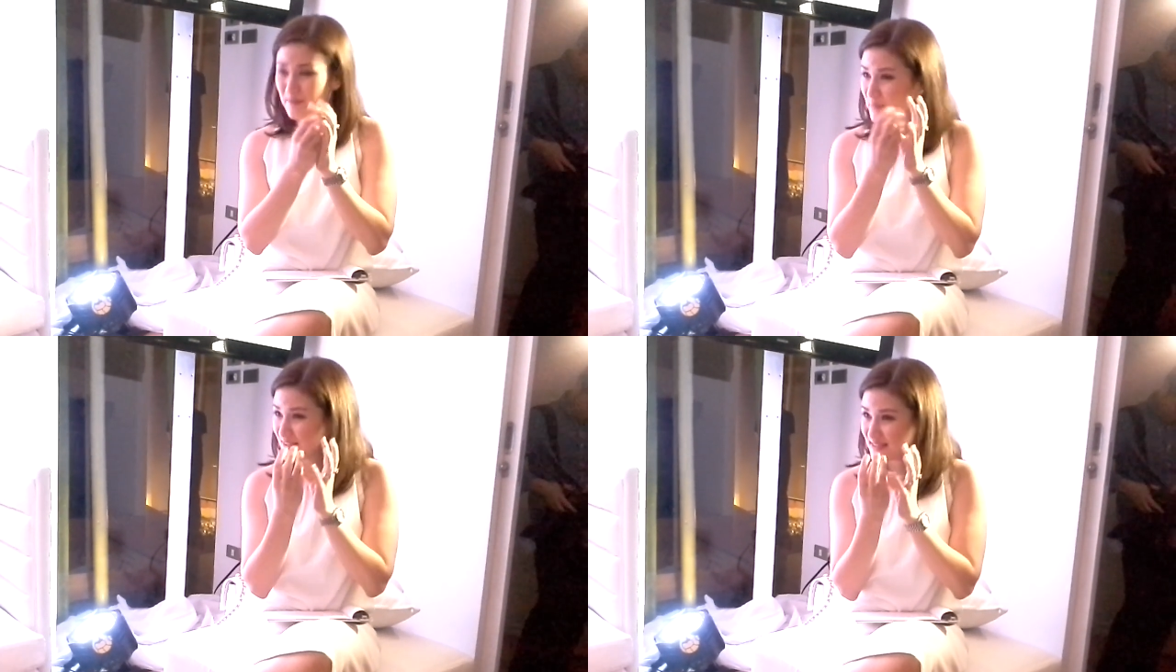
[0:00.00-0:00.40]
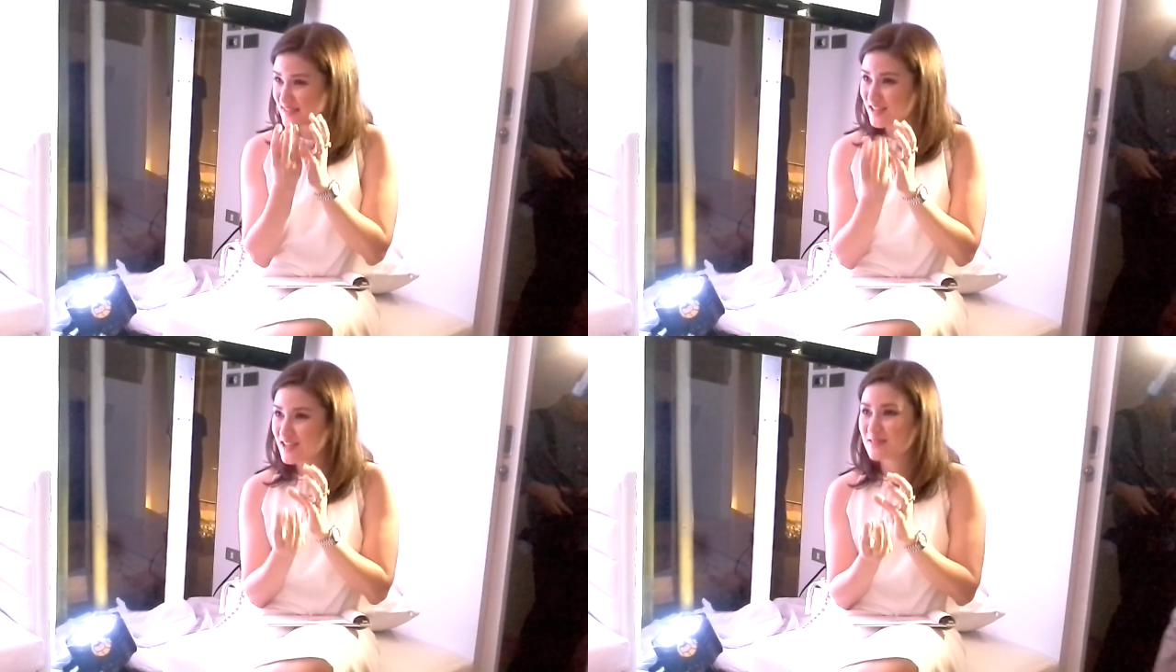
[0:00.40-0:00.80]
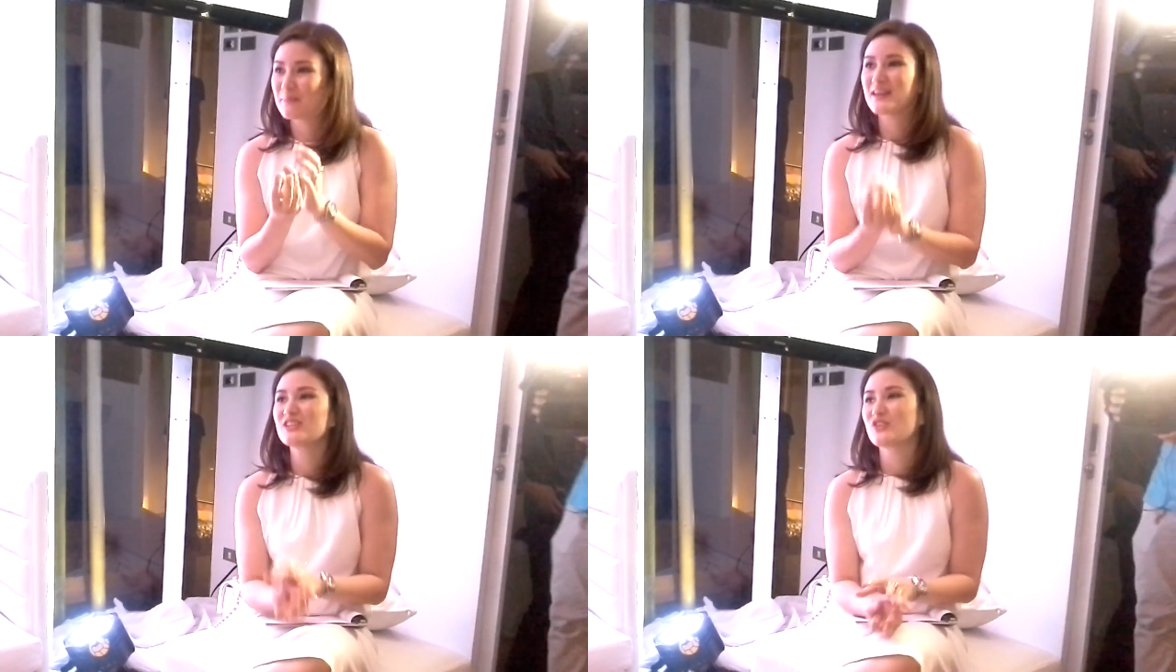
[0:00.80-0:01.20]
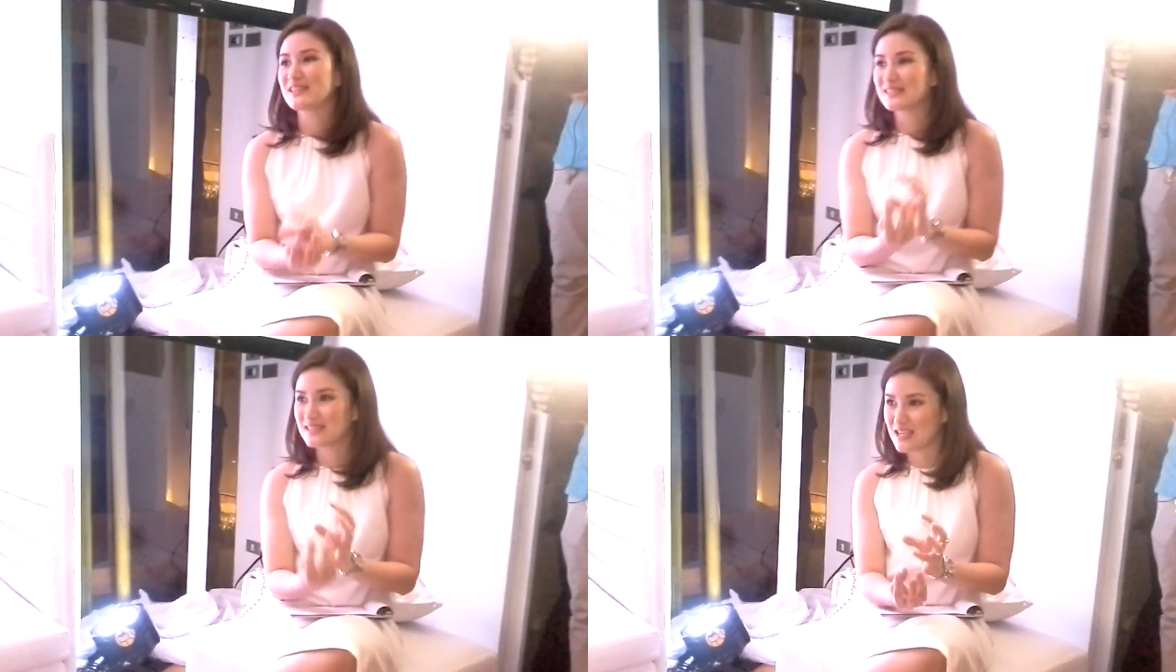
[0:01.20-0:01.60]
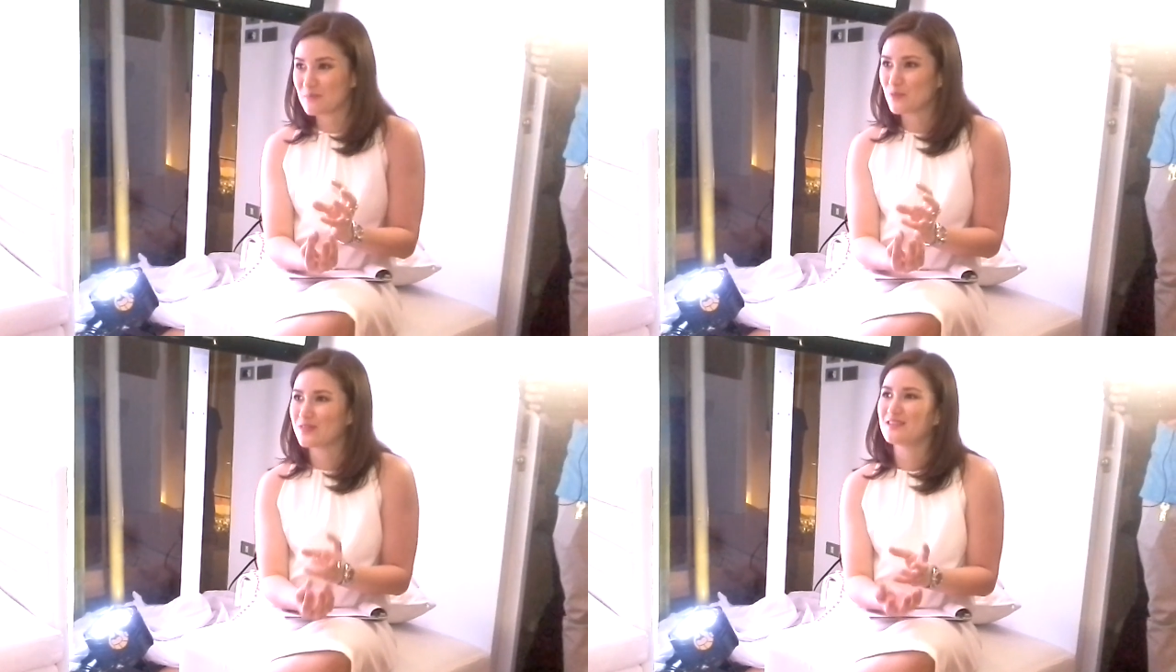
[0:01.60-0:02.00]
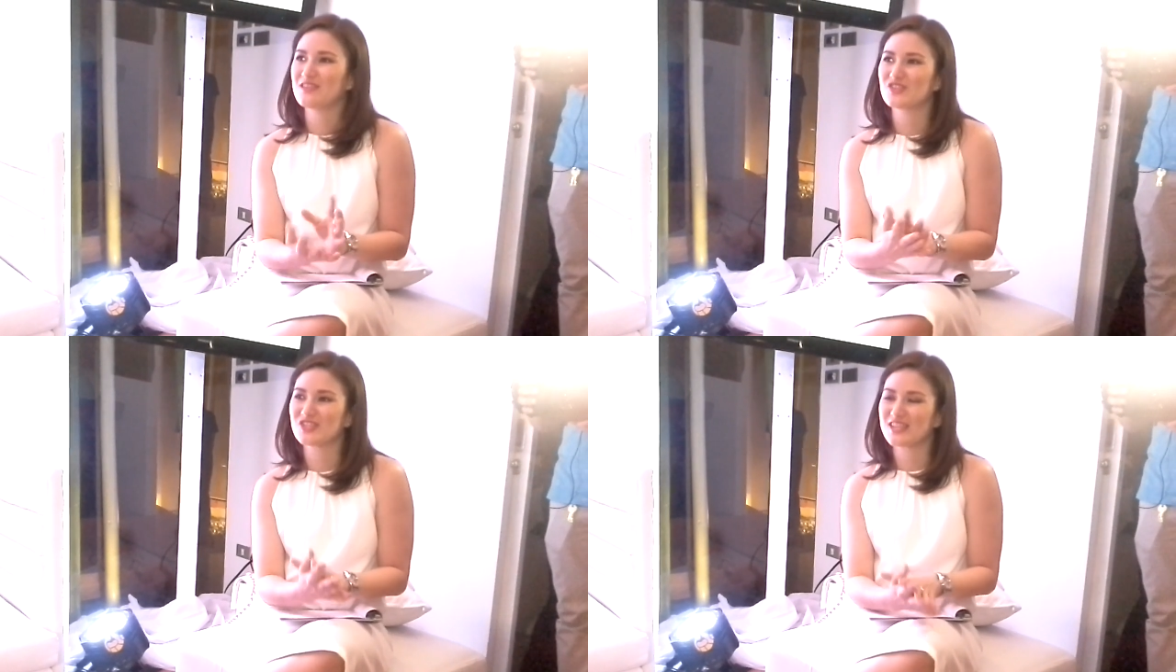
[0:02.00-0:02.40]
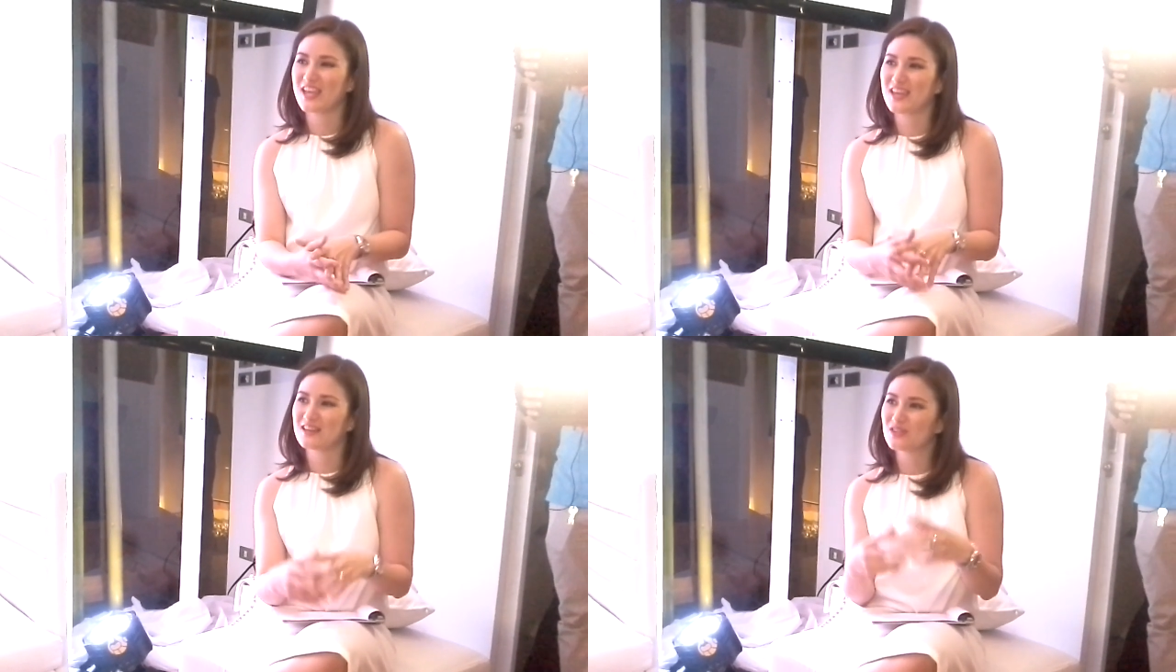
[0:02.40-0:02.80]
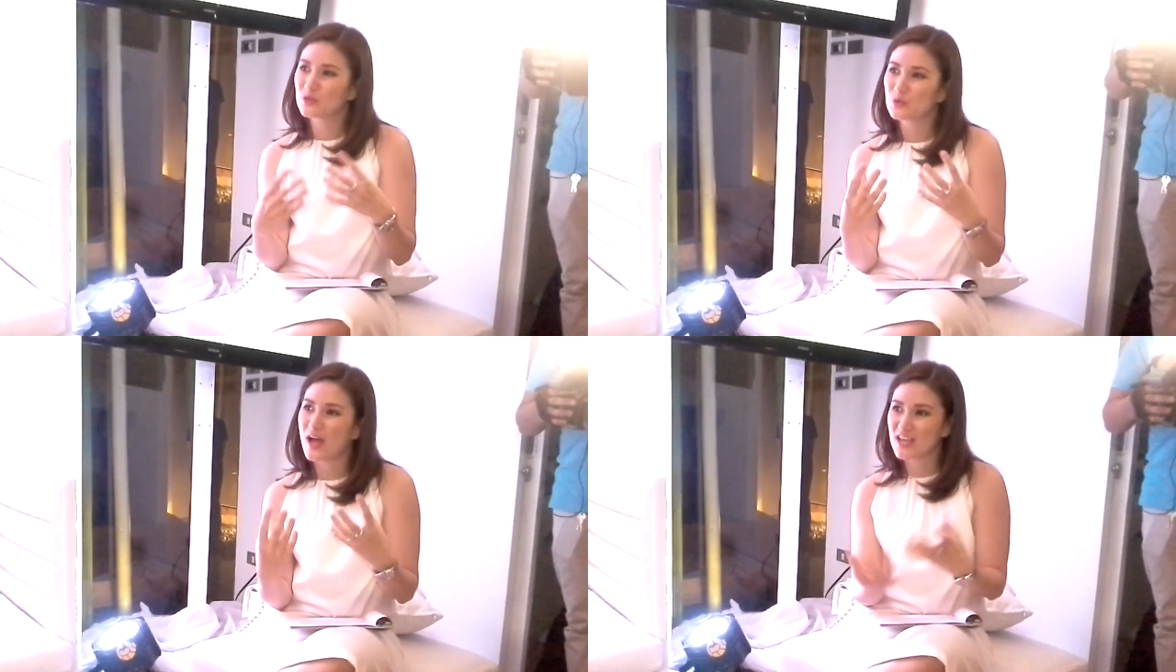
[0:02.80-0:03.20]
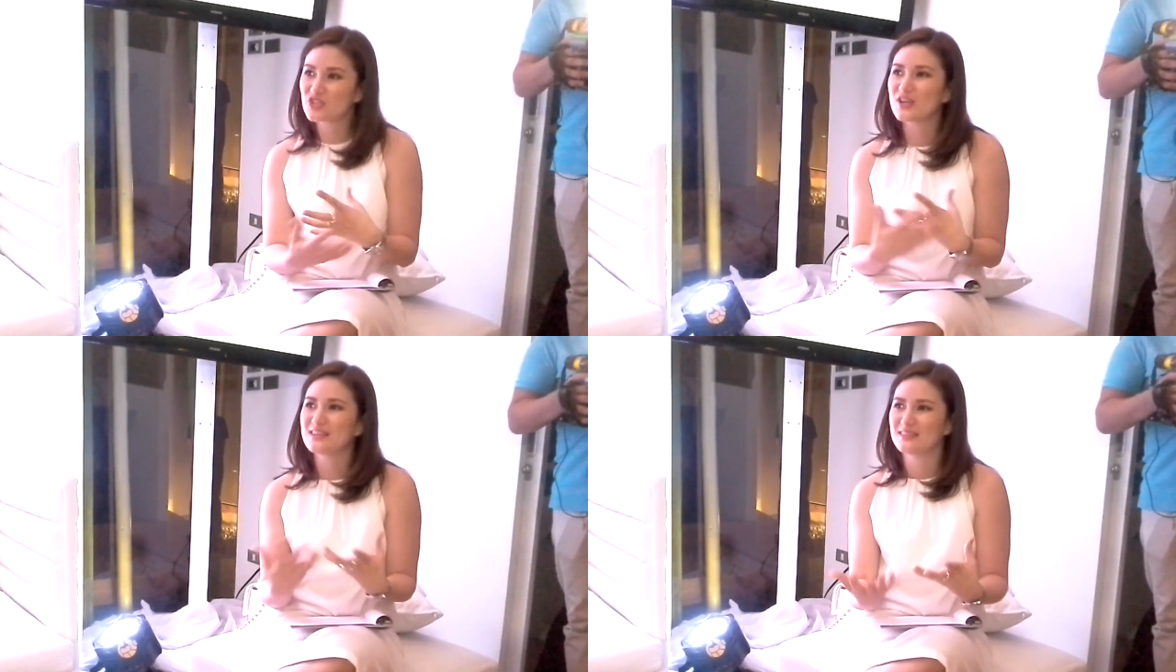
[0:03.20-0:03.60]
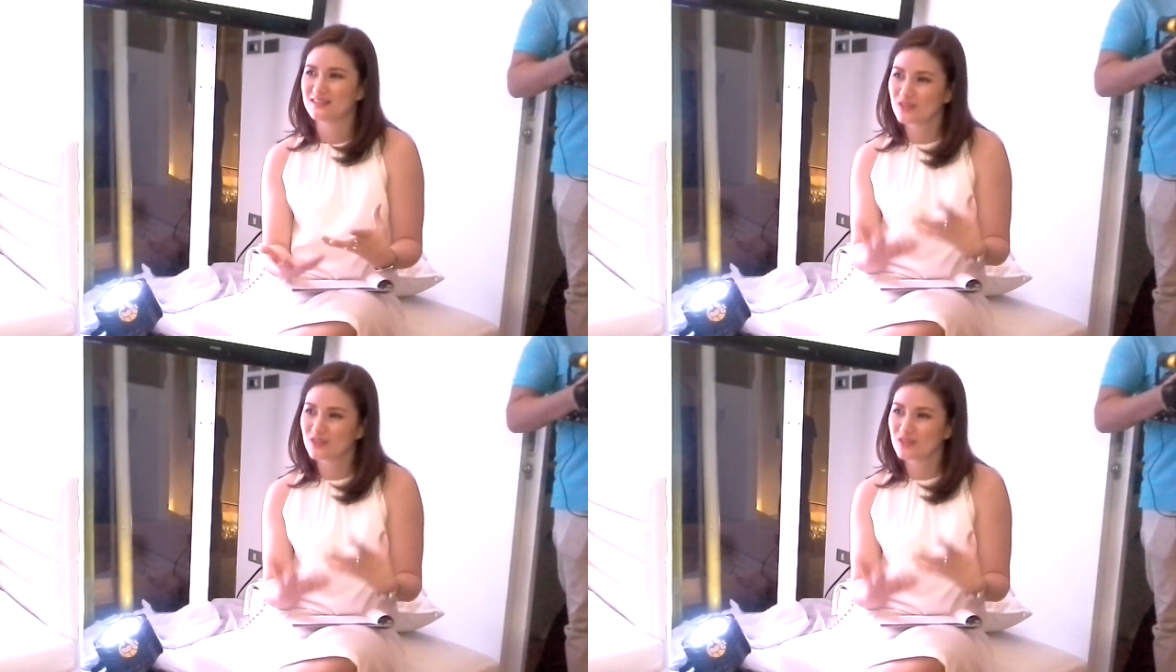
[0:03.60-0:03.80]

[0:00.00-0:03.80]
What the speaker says: but still it penetrates deep within your skin to hydrate it,